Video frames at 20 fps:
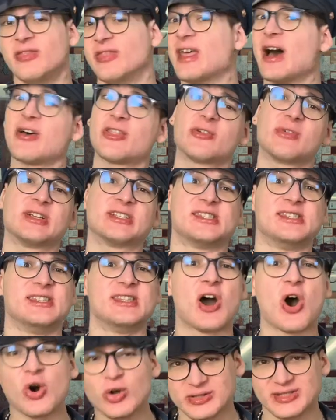Now there is
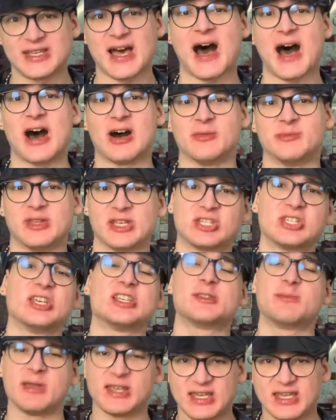no doubt that
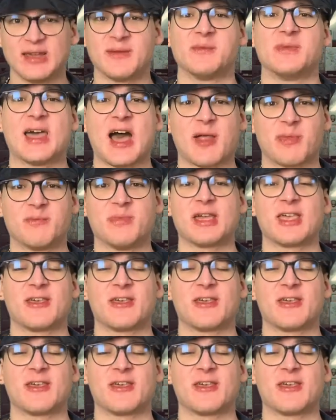she's been kidnapped by